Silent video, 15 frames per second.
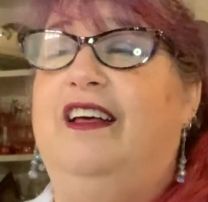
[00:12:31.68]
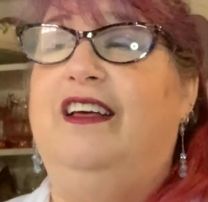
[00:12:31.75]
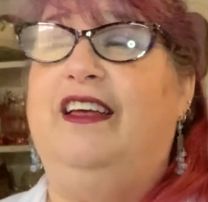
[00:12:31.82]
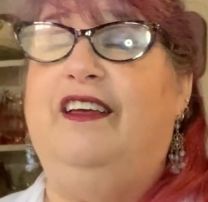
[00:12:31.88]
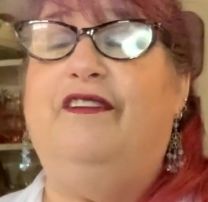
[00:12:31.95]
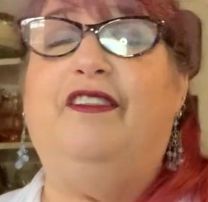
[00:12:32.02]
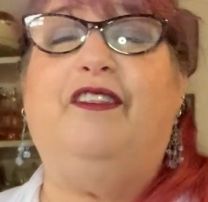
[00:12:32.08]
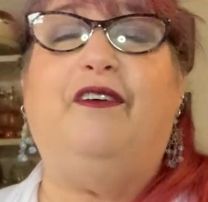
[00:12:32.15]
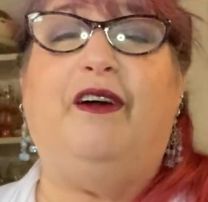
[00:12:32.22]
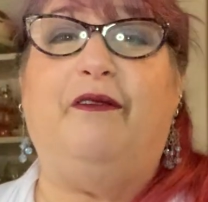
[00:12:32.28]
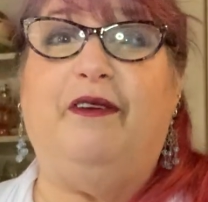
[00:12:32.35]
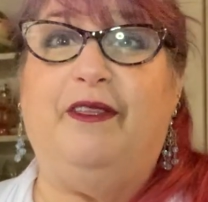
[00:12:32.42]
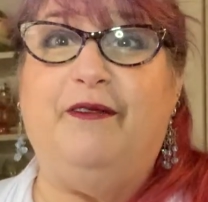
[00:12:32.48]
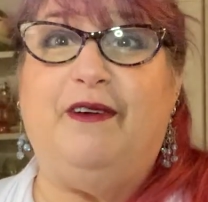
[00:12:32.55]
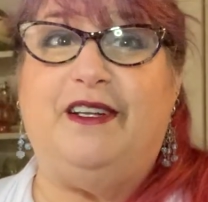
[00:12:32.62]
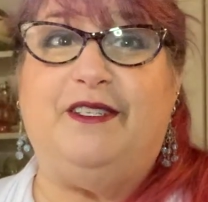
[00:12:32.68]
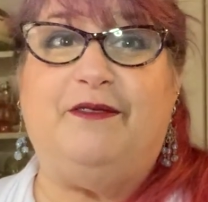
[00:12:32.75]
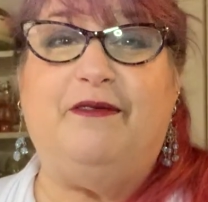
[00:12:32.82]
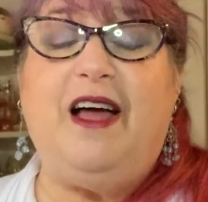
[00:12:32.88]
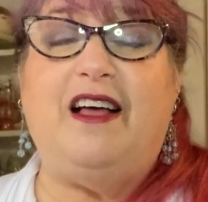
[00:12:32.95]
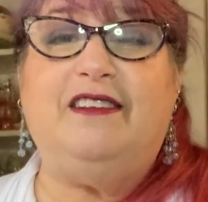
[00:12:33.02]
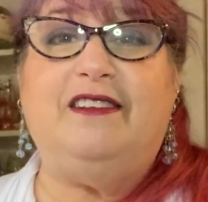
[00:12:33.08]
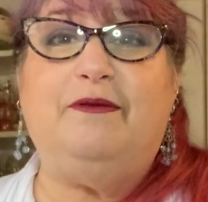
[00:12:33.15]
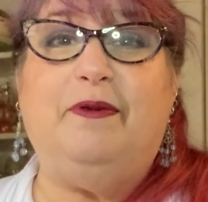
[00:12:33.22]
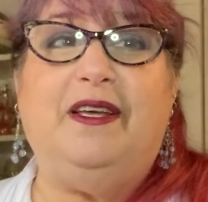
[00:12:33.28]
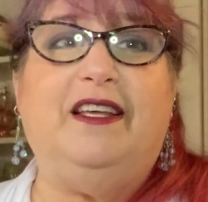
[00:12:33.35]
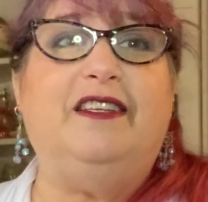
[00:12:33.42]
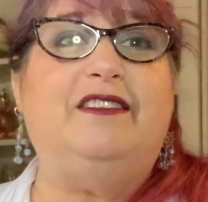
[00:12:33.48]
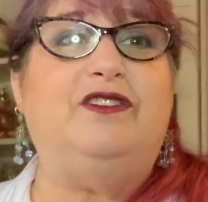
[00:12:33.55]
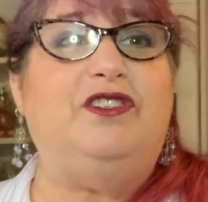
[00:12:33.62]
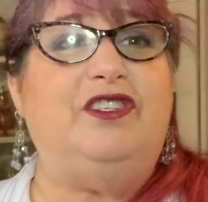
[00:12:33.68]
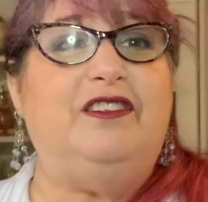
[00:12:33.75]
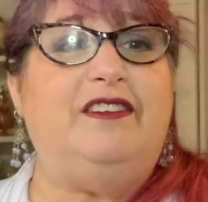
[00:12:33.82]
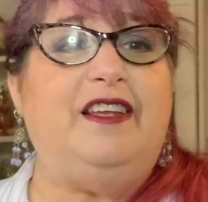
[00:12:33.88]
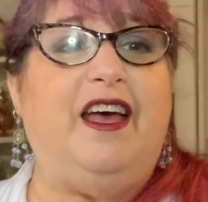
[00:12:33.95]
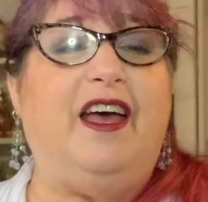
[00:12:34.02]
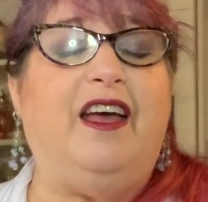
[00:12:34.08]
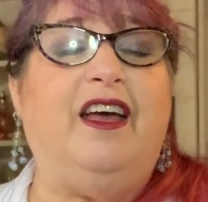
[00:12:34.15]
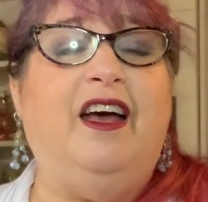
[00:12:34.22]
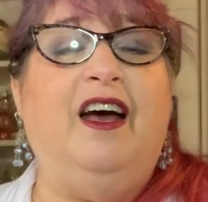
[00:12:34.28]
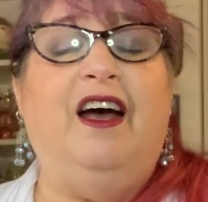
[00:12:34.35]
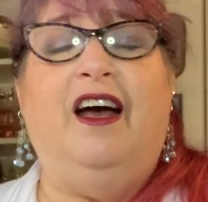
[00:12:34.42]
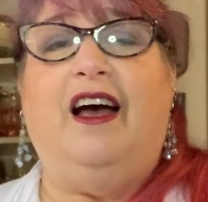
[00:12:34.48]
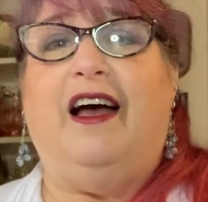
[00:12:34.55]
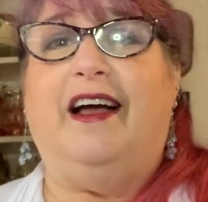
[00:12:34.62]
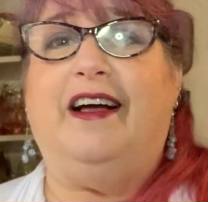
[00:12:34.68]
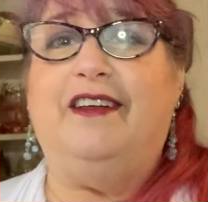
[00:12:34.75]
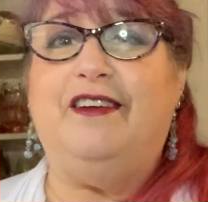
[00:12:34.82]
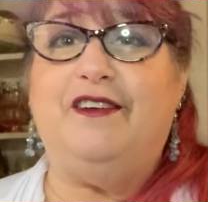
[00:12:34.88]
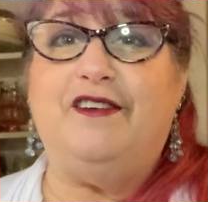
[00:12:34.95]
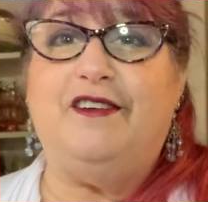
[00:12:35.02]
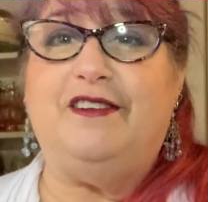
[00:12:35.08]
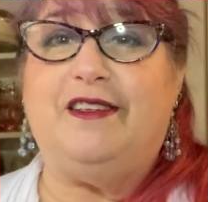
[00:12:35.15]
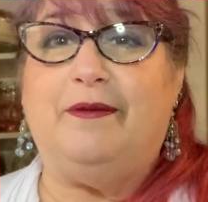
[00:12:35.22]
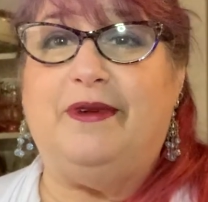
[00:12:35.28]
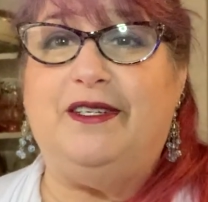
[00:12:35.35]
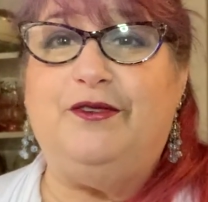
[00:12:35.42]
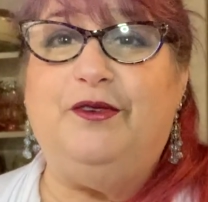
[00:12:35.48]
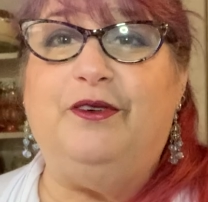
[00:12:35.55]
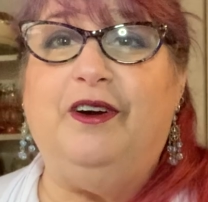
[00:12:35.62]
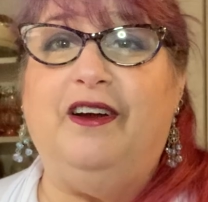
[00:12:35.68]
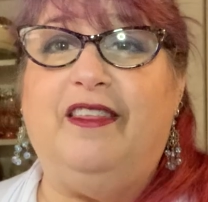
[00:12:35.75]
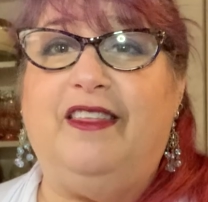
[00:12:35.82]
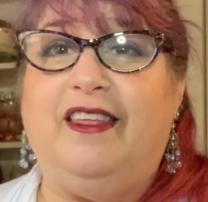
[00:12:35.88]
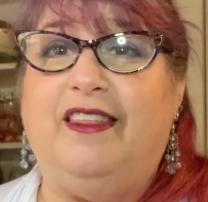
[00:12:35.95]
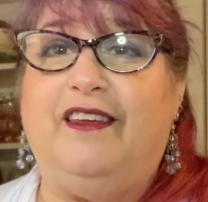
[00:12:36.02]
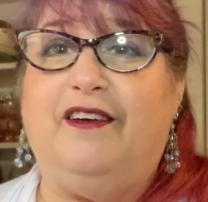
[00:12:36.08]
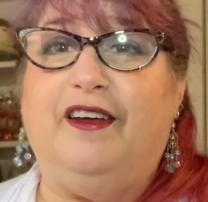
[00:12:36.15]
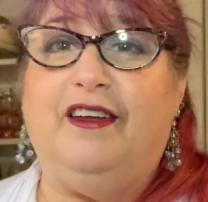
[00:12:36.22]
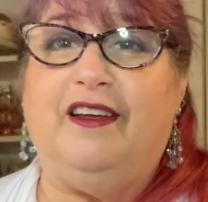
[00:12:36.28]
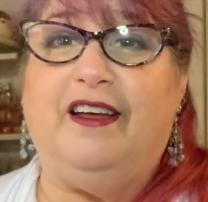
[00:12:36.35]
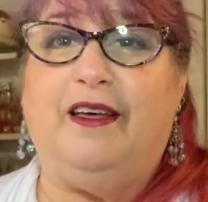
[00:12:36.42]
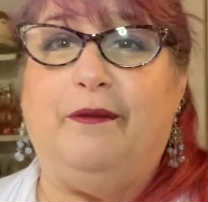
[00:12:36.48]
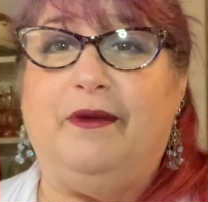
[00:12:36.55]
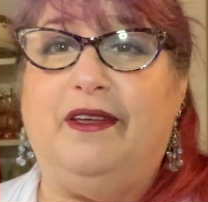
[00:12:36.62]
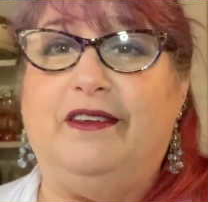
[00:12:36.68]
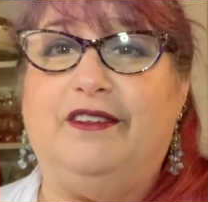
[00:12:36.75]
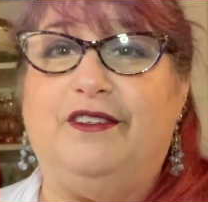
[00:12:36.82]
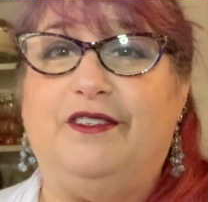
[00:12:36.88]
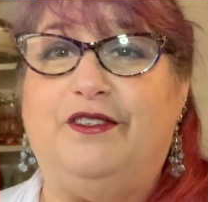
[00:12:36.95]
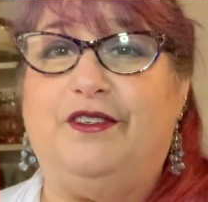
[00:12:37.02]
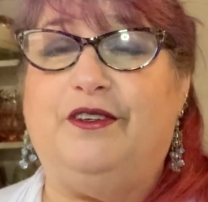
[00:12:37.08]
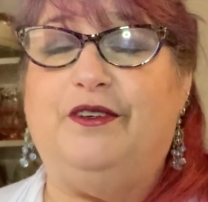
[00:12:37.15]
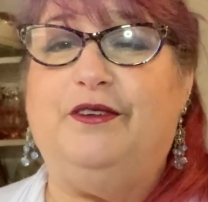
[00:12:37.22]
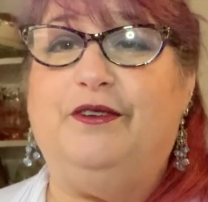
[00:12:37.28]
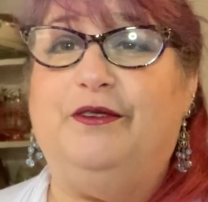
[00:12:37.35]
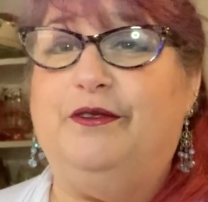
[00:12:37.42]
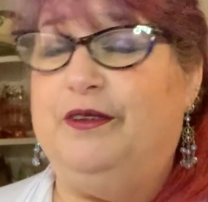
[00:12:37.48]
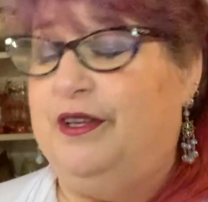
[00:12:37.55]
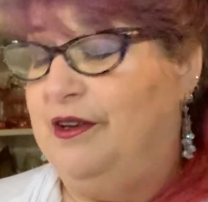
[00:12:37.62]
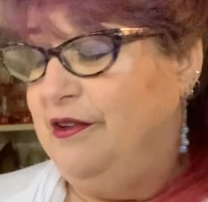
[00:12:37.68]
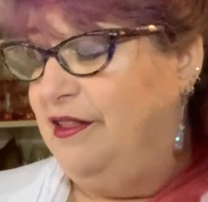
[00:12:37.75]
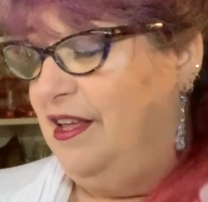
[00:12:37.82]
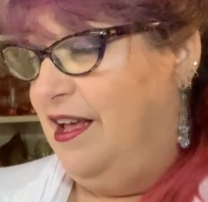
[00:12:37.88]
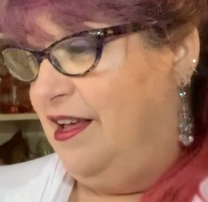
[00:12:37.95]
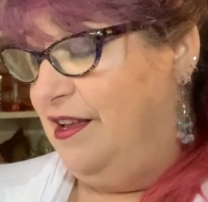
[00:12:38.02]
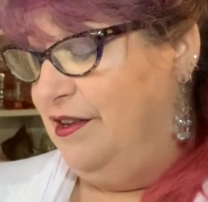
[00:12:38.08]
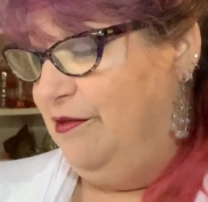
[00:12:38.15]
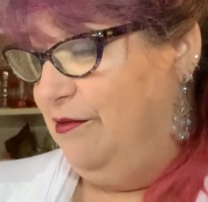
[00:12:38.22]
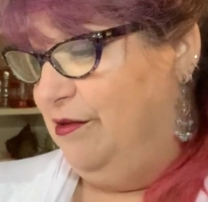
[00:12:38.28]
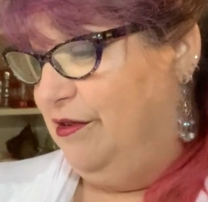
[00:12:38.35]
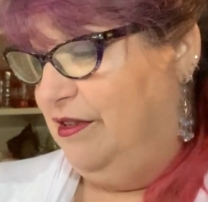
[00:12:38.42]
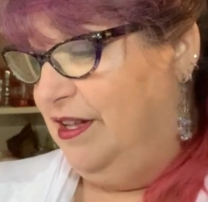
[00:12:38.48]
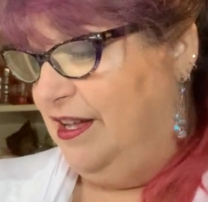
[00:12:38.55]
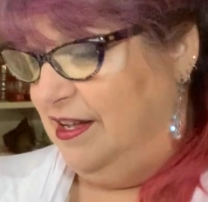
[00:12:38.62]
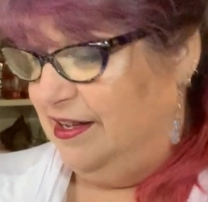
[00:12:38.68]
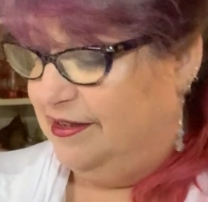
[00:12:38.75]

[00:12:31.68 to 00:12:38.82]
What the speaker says: even though I really wanted to rest, because Tuesday I got a notice on my door that they're going to come in to do, you know, the annual